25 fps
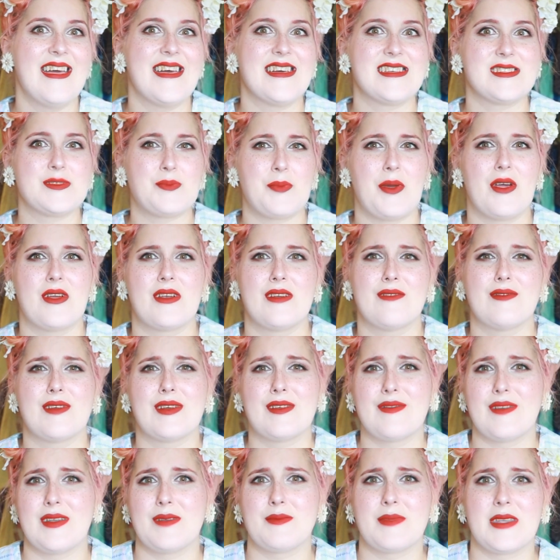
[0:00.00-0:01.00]
as part of our
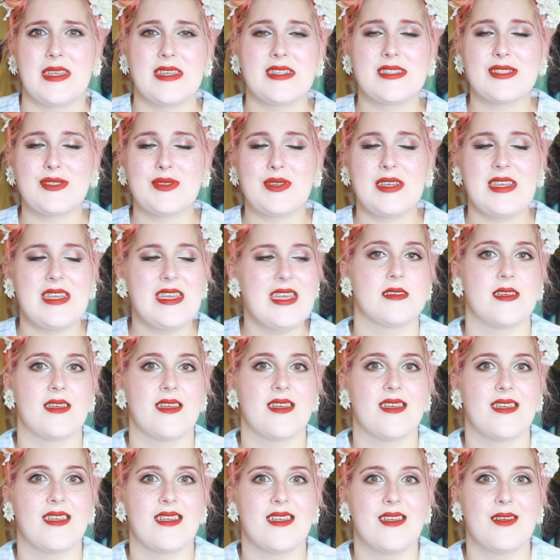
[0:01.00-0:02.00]
family history.
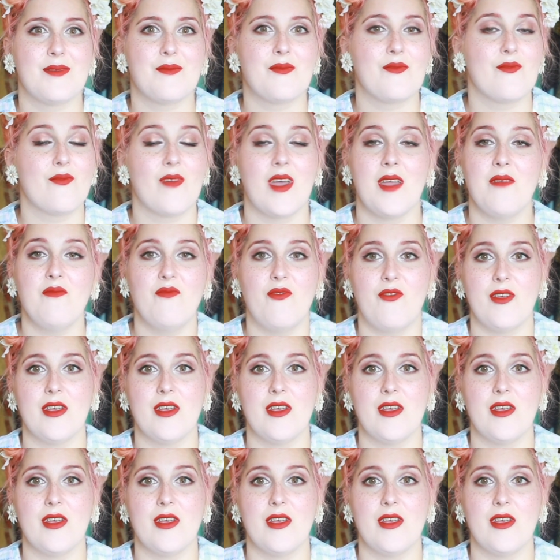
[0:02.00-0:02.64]
I am I'm